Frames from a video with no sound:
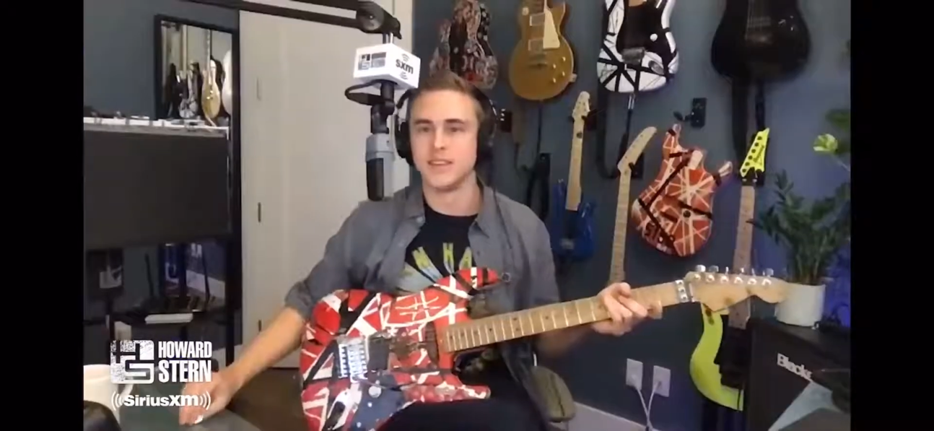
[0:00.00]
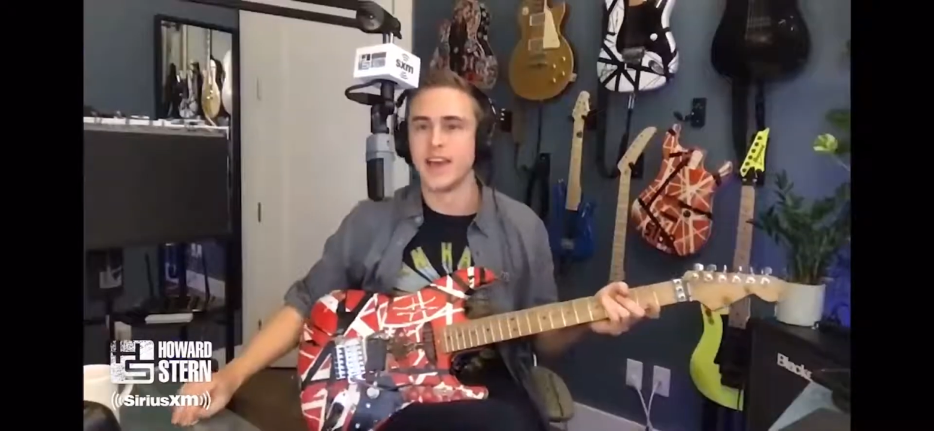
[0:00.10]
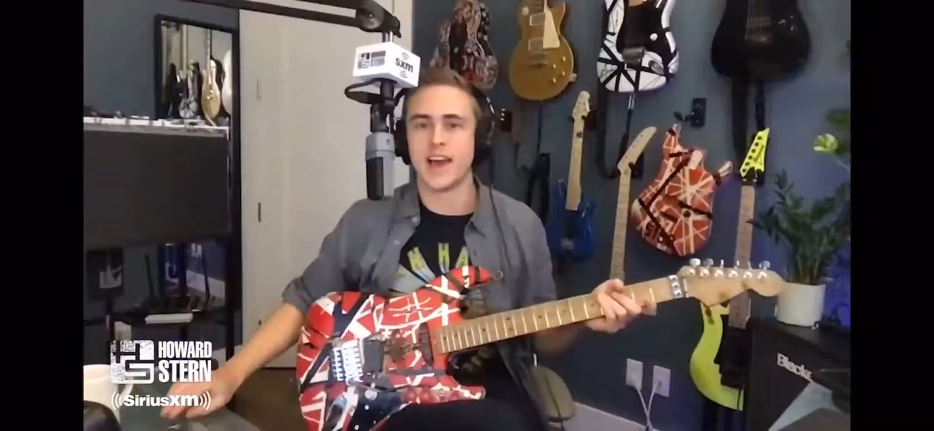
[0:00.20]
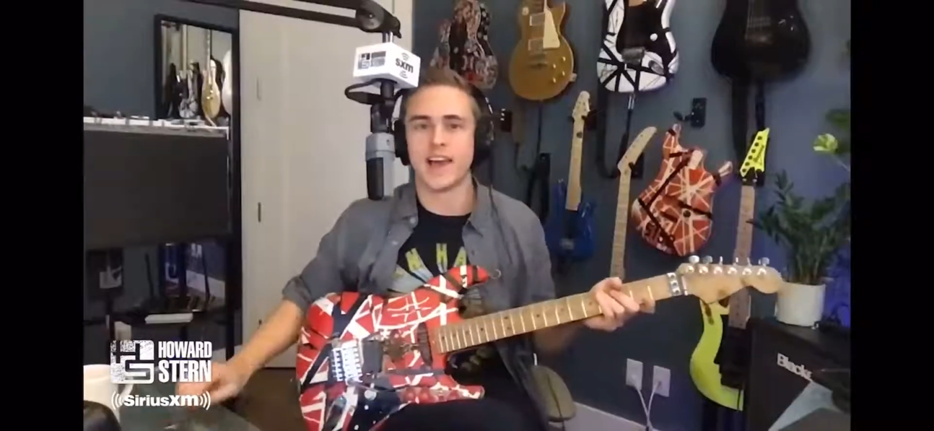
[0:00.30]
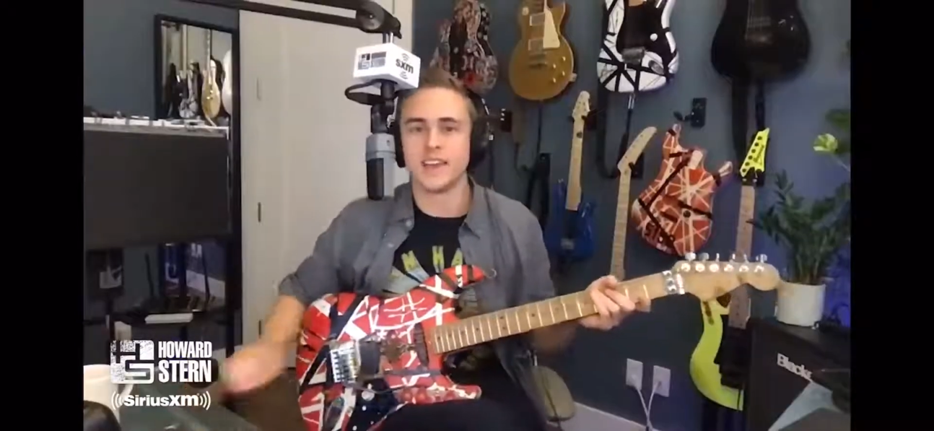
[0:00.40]

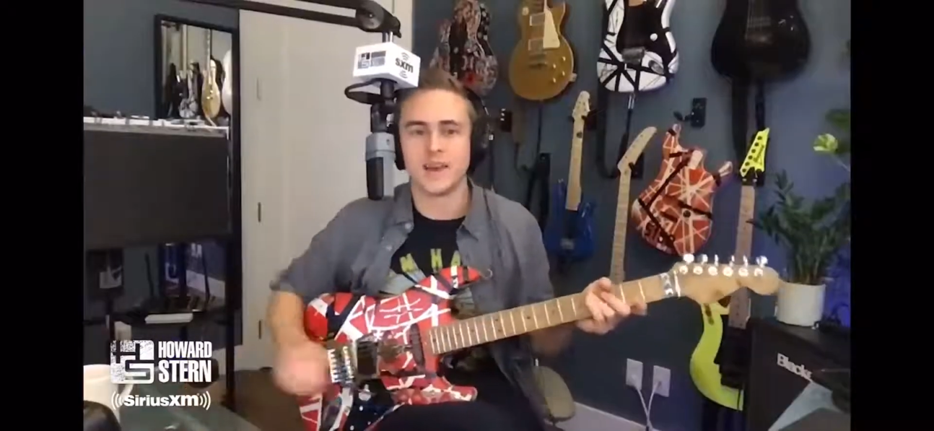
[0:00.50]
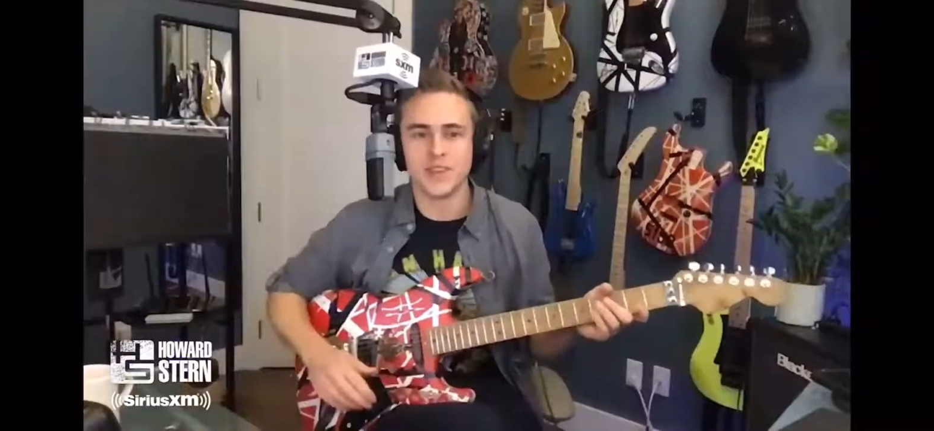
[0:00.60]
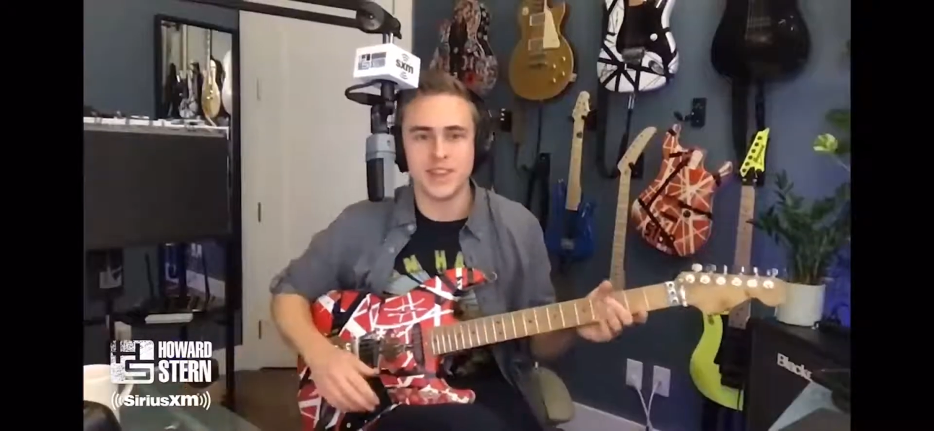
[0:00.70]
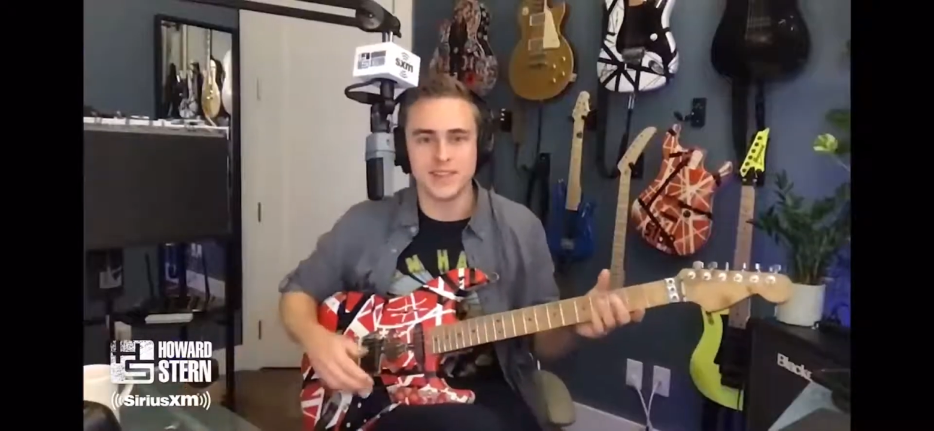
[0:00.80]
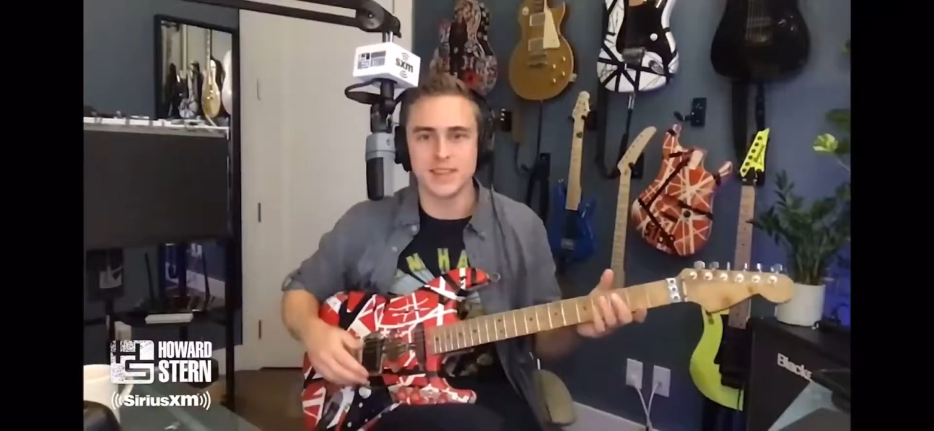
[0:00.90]
Yeah, and I
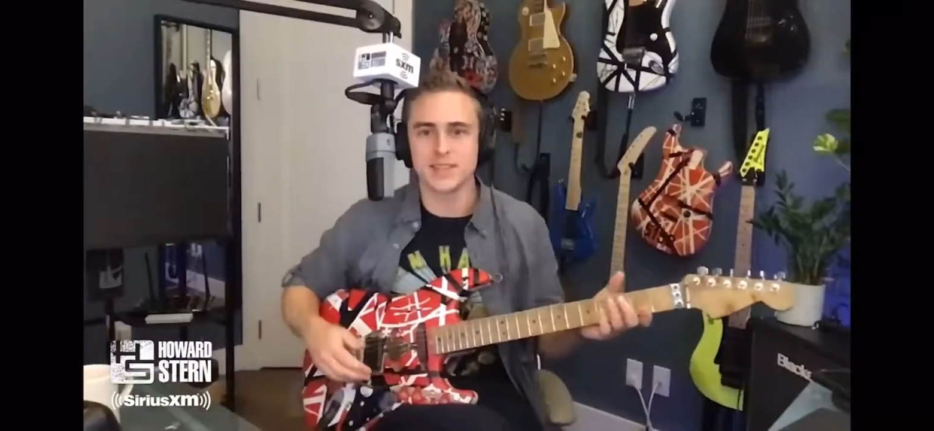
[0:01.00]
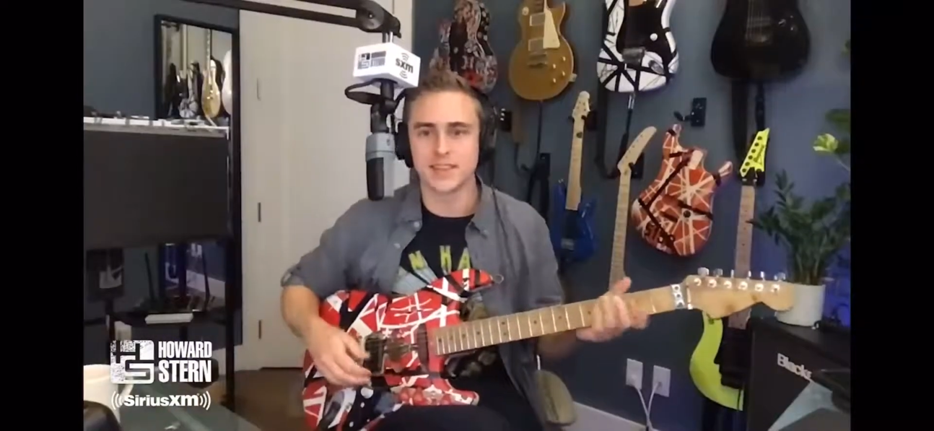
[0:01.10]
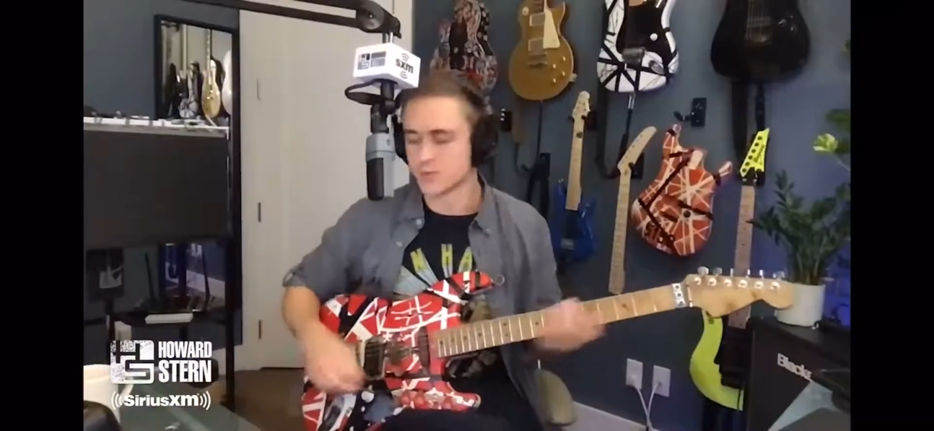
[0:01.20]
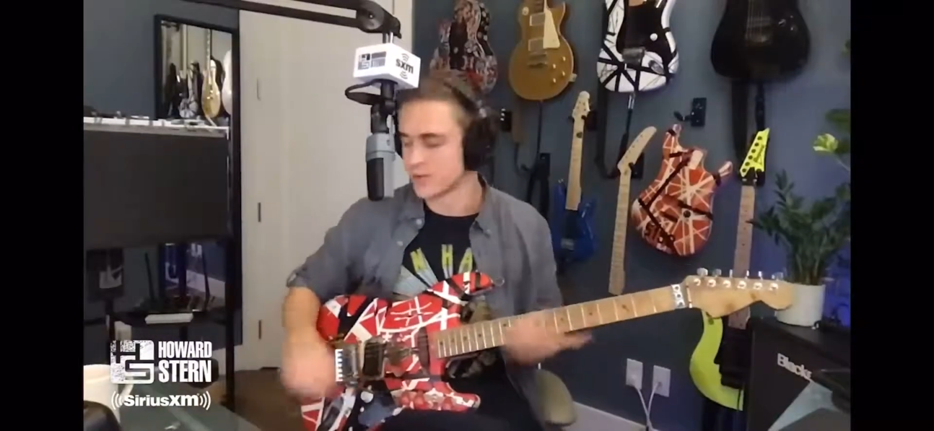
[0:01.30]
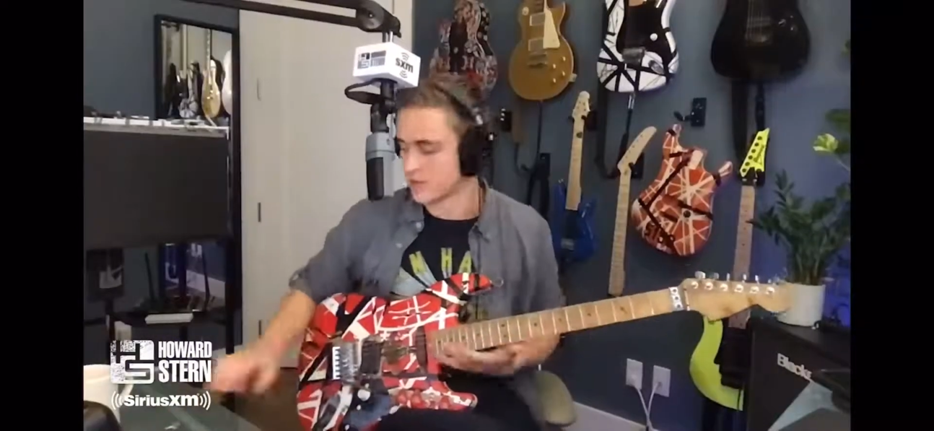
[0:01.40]
mean, he did
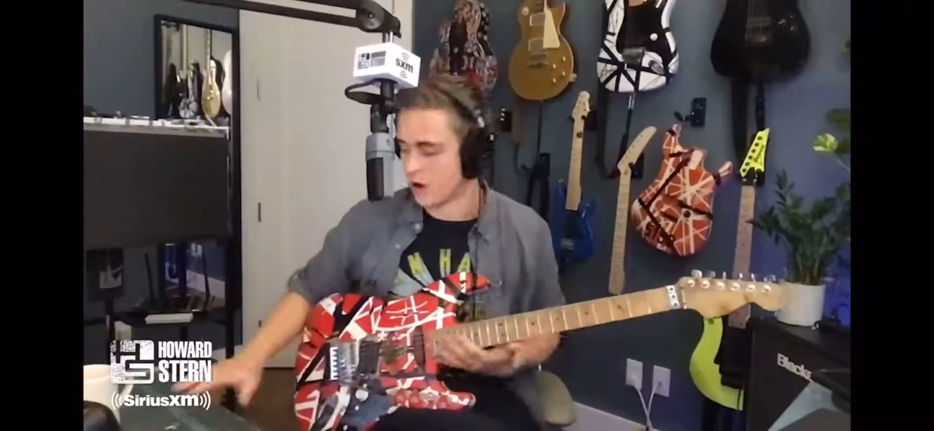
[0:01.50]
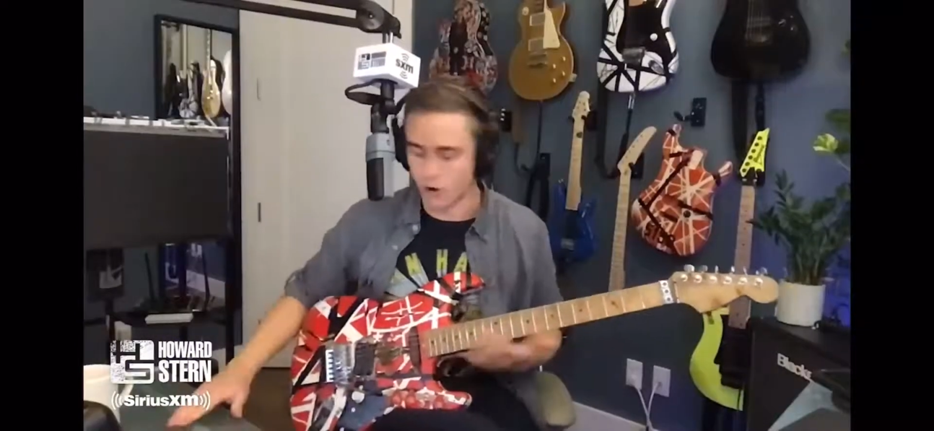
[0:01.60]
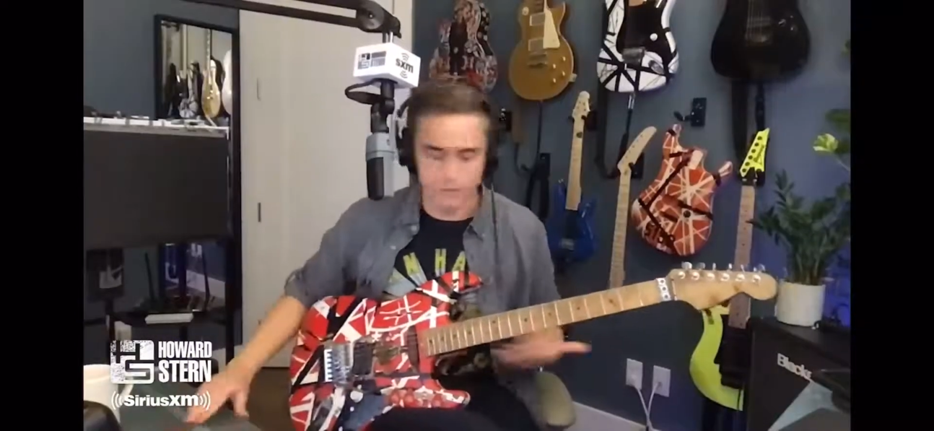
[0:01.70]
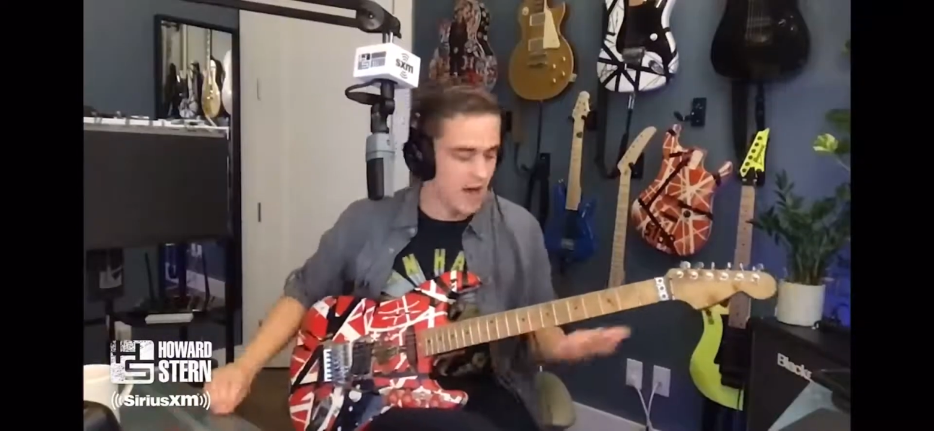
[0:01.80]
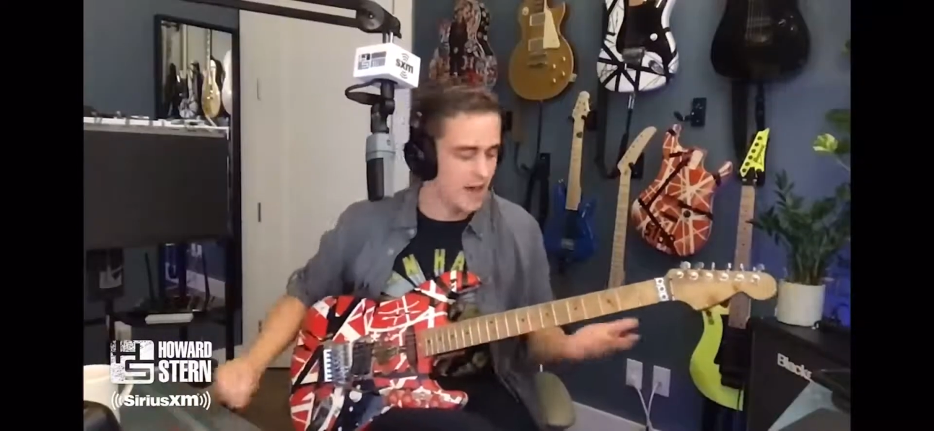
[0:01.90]
things with
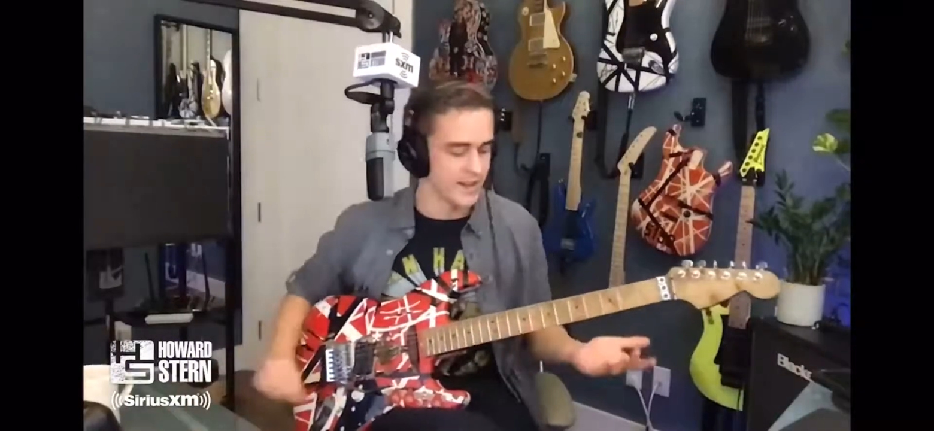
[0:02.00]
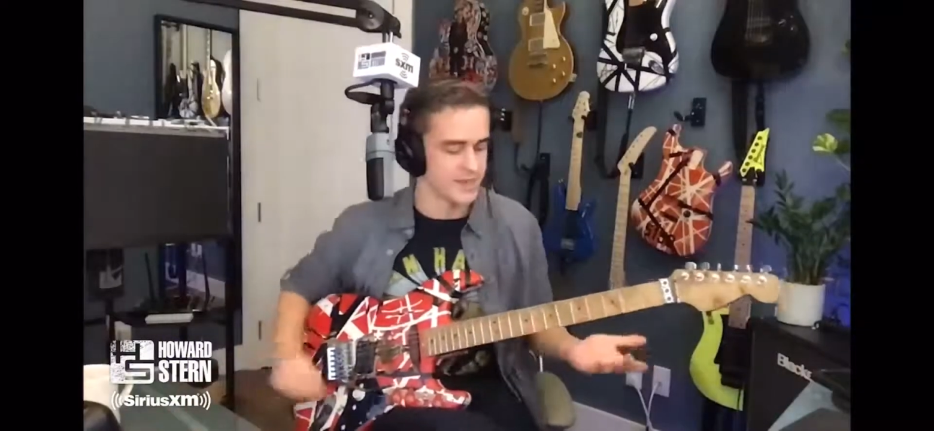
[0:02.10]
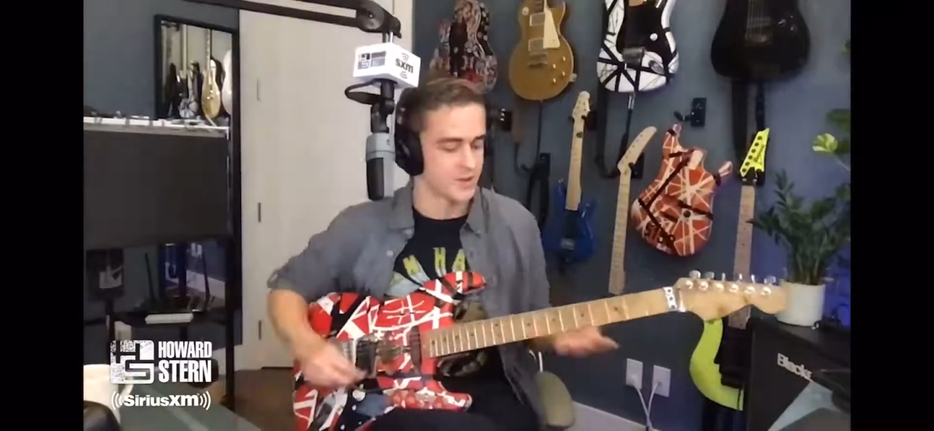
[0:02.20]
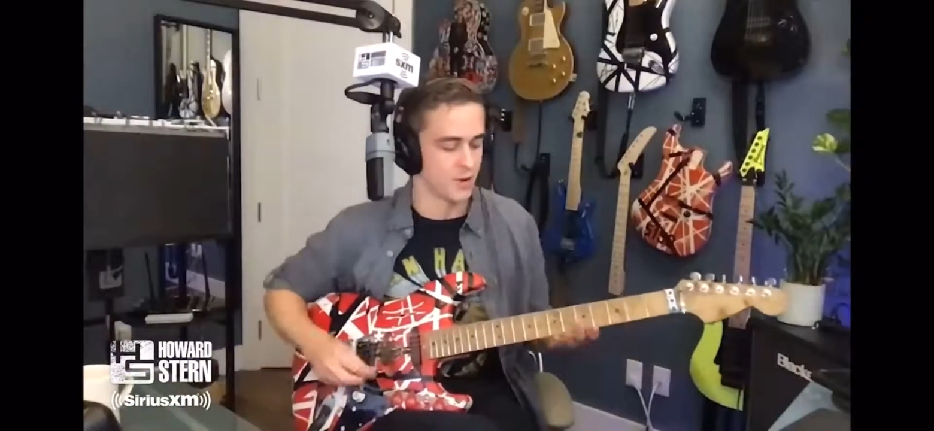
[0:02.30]
harmonics,